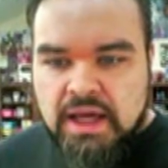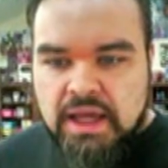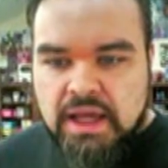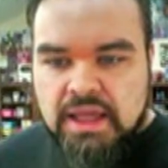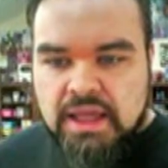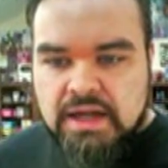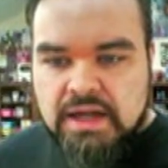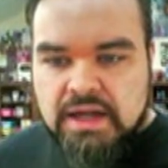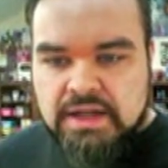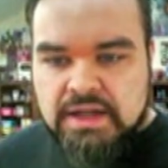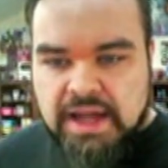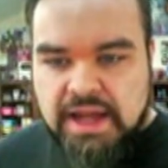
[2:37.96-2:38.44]

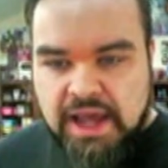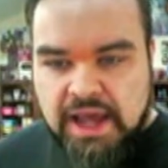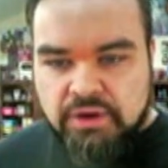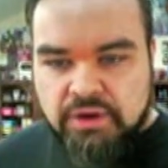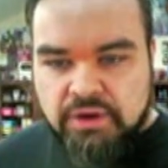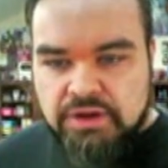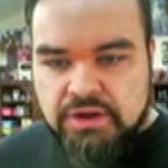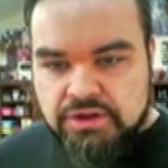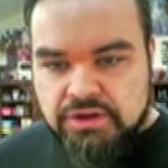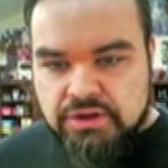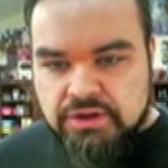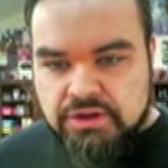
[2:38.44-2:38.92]
in a down
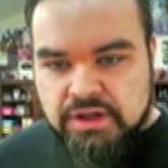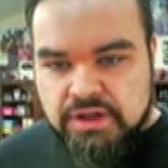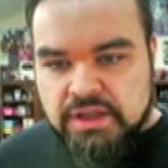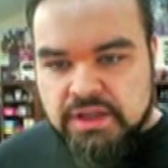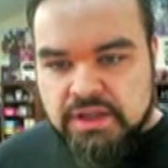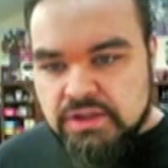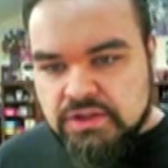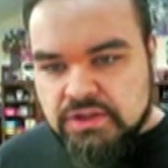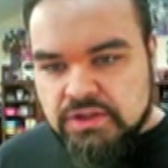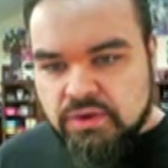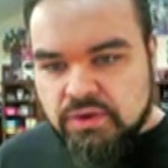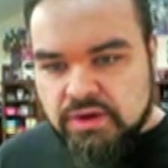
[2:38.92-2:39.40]
and dirty
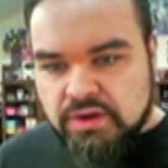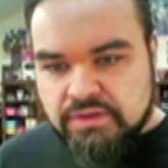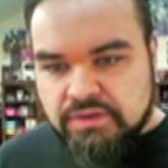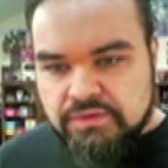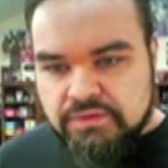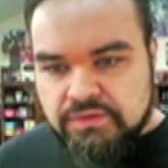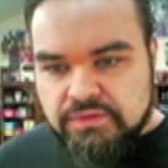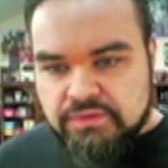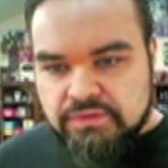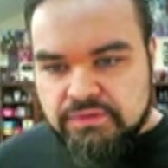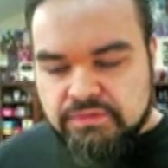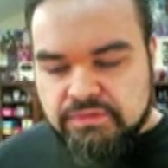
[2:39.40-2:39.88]
sort
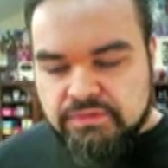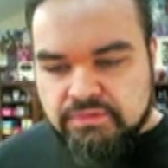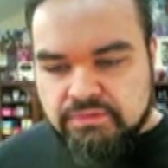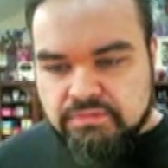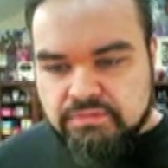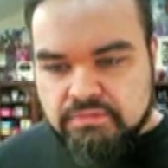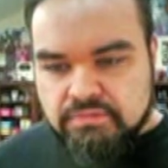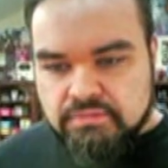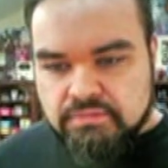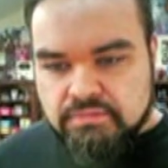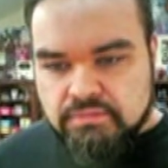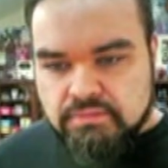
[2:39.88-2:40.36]

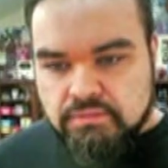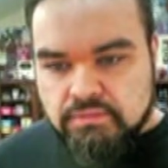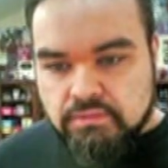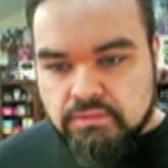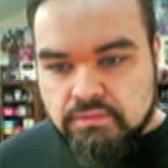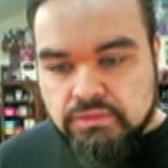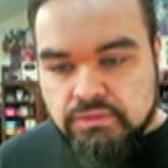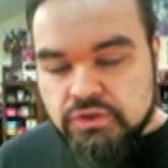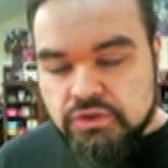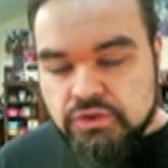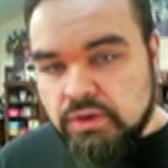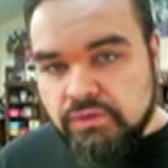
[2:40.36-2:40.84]

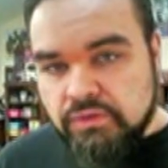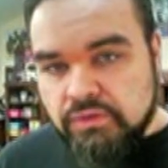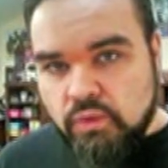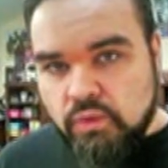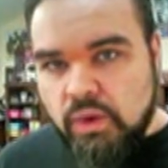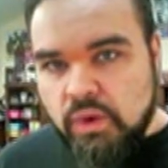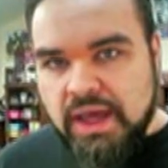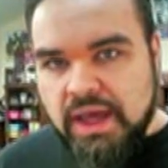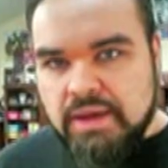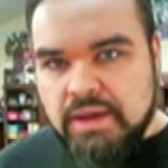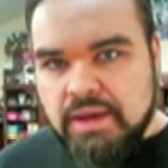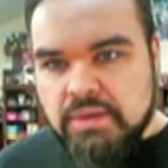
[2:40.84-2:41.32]
of
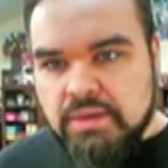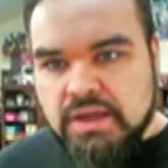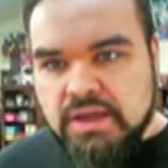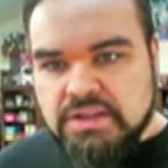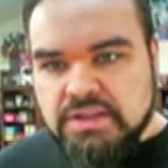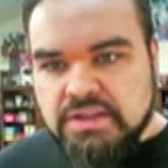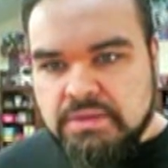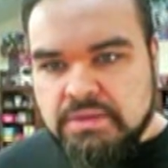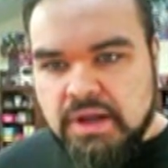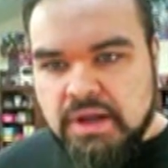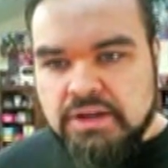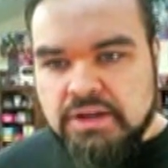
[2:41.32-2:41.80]
way,
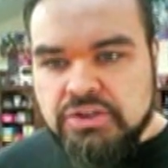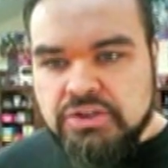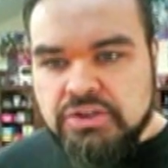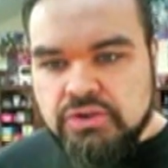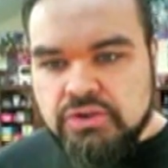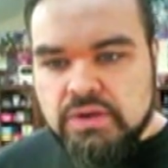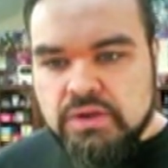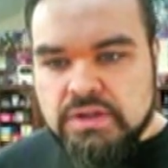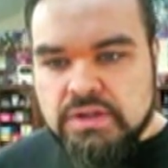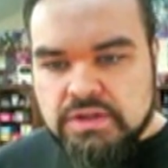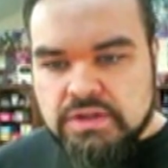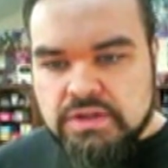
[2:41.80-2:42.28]
because I'm not
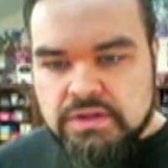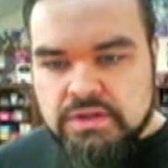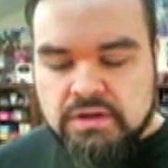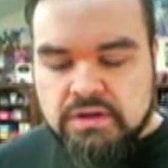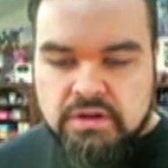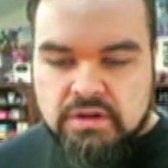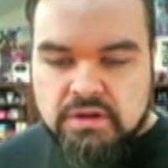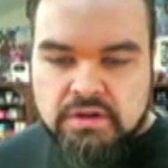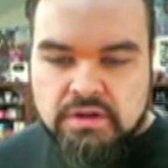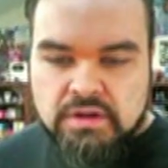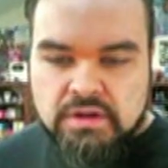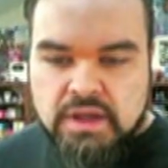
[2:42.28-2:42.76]
too
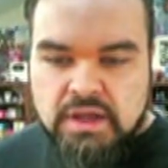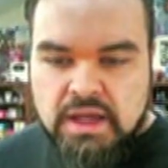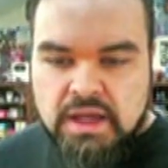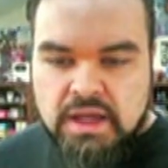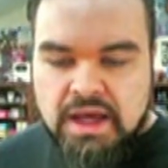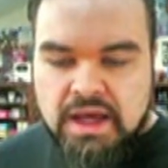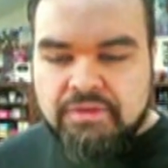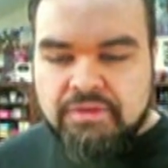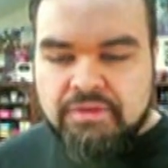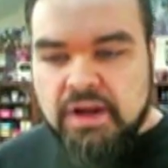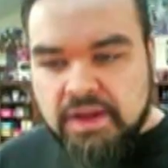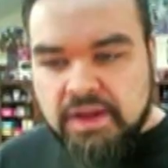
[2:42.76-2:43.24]
concerned.
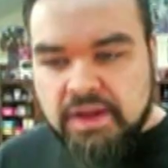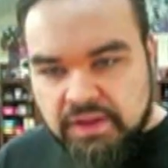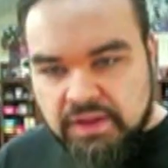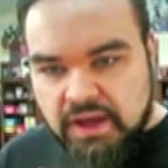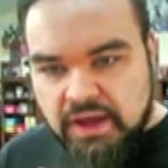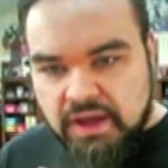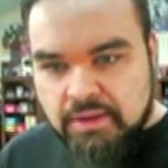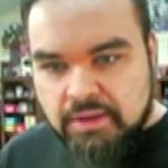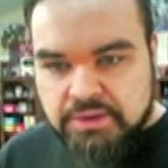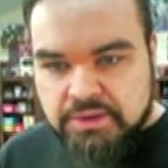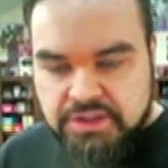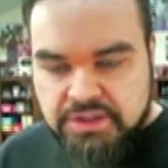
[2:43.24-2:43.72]
I've already got the
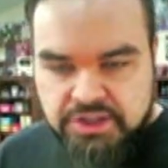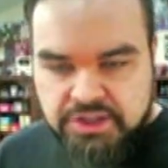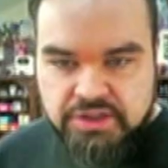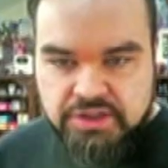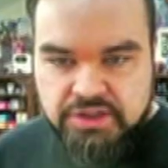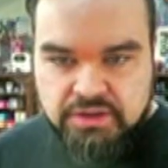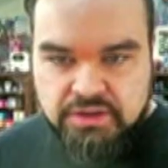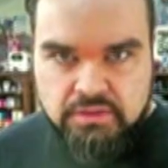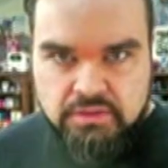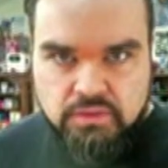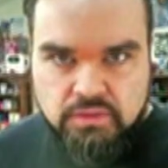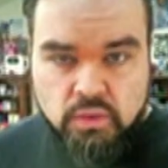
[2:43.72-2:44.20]

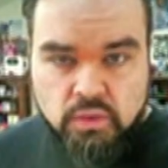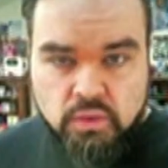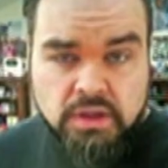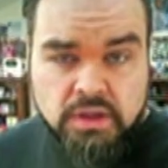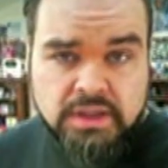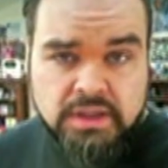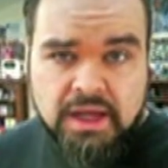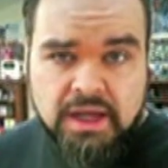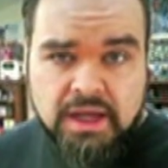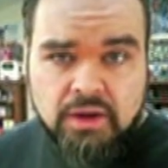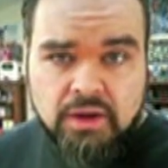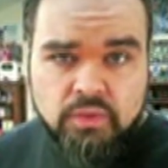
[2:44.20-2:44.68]
composition
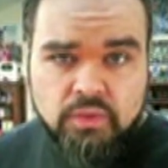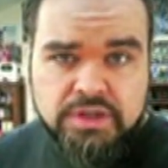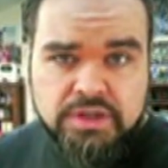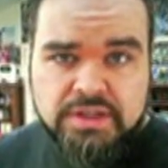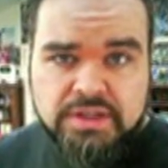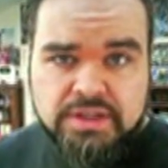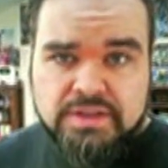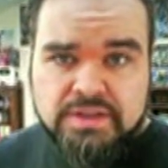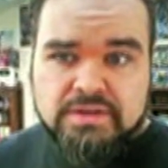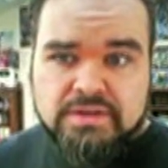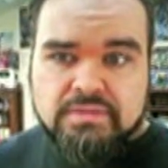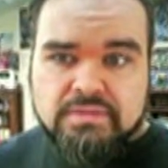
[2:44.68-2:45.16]
worked out, which
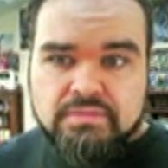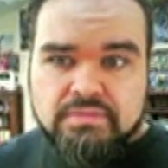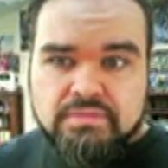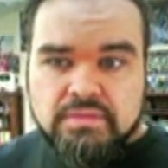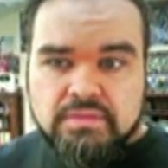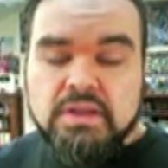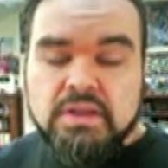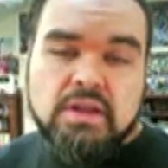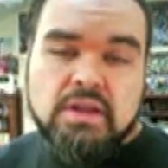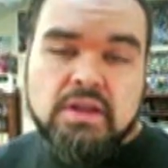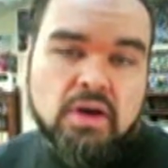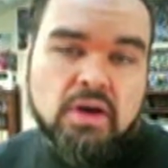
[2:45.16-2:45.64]
is
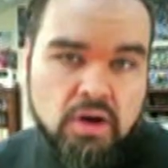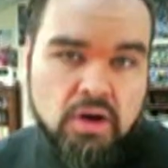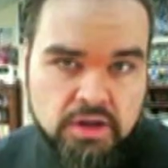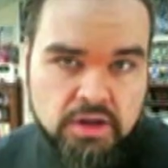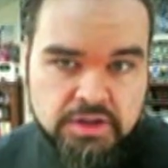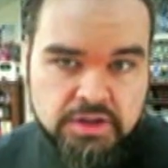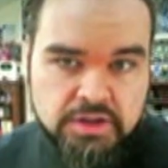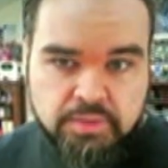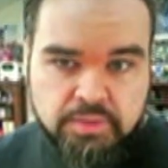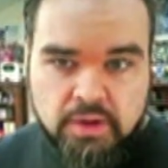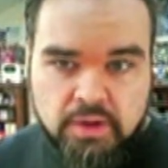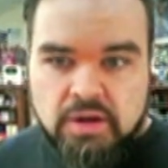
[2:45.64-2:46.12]
the
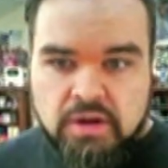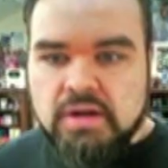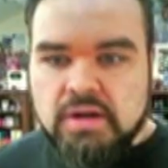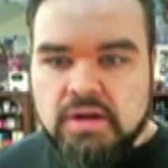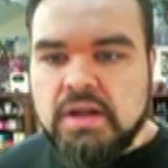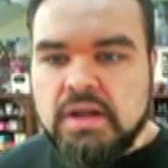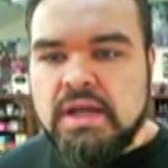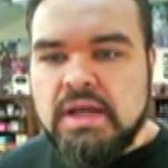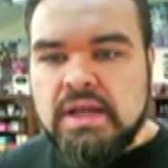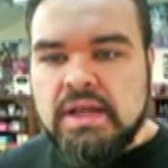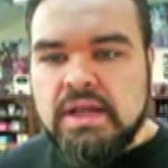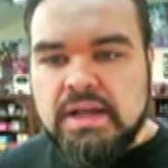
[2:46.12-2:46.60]
hardest part.
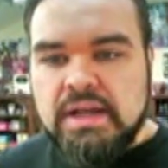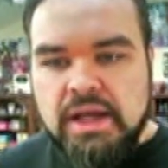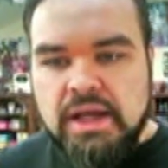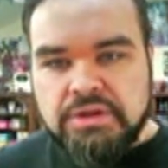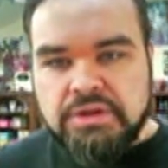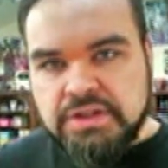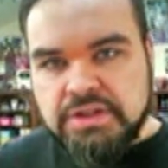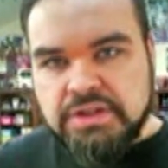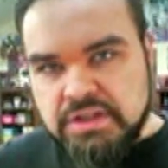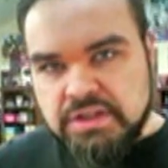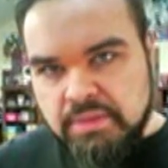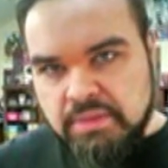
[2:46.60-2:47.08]
Now
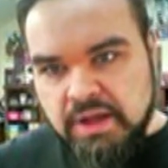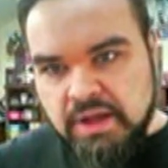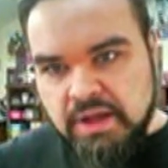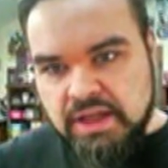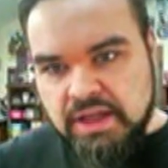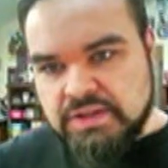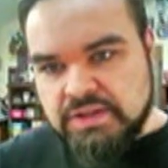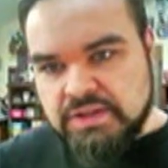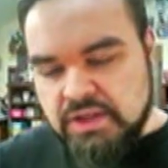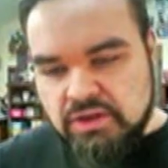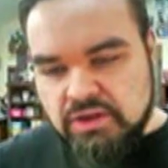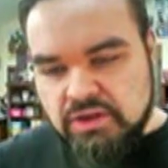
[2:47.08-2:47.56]
it's just about
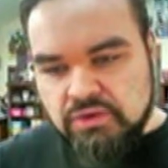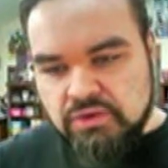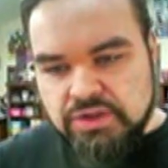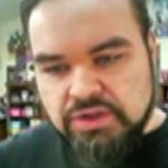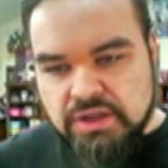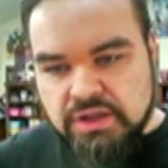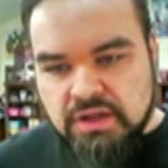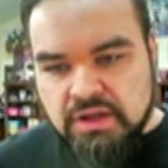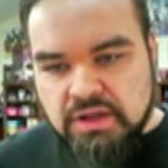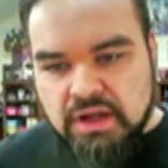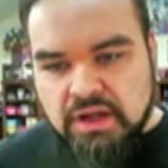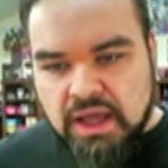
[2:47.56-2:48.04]

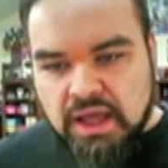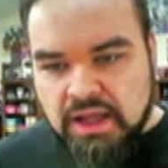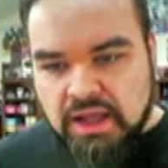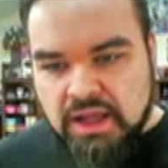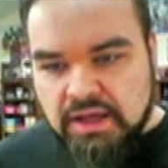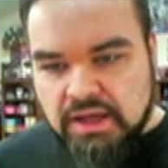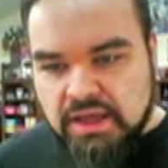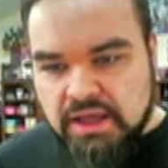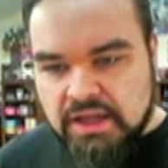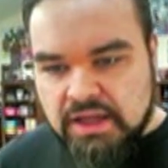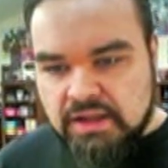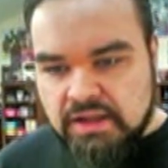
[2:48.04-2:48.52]
execution
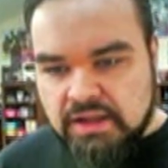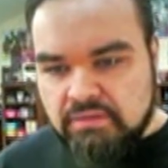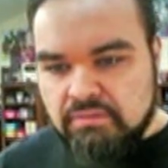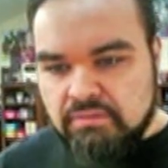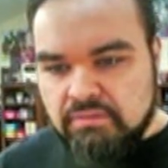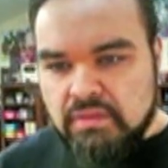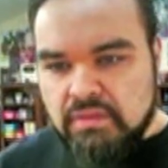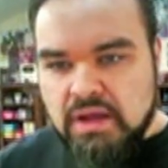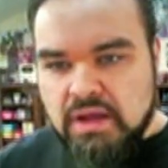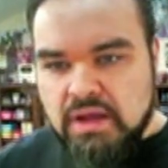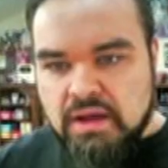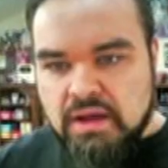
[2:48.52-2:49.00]
and getting